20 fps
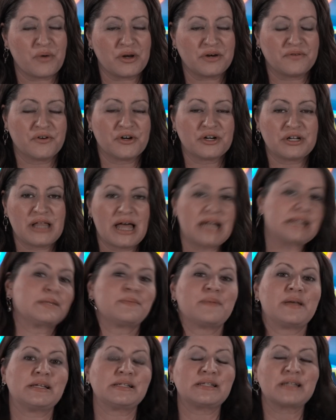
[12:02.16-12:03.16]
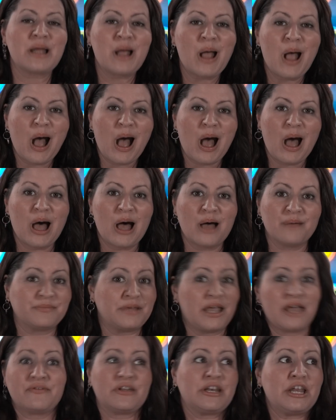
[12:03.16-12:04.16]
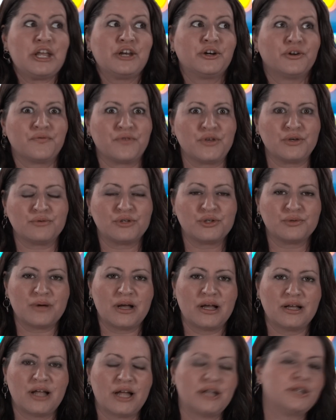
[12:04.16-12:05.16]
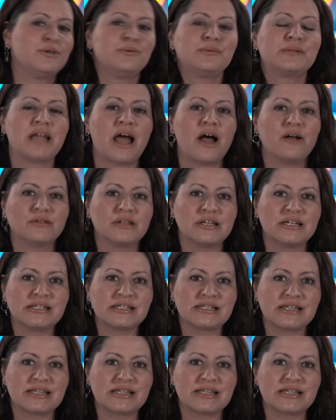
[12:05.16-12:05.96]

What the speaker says: one of her classmates gave an interview to a news outlet